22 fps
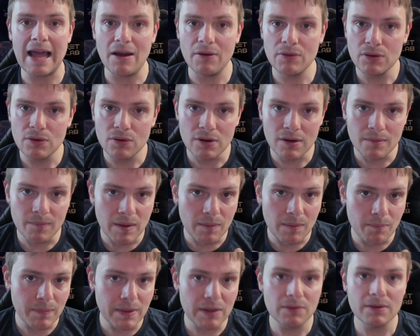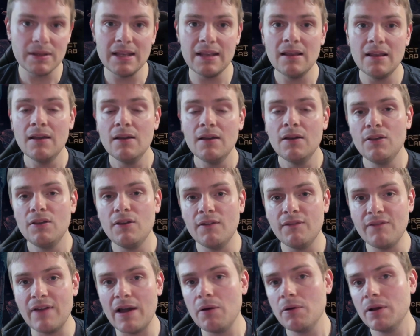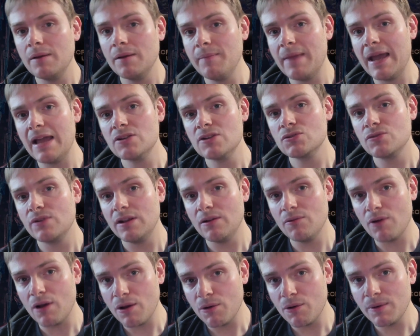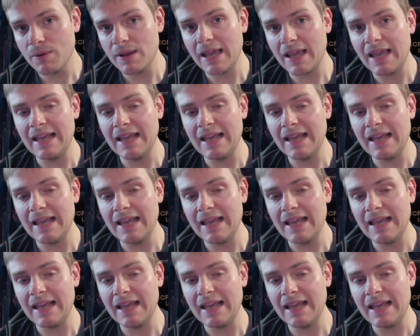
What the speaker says: how you're going to be building your Falcon Mastery Rogue,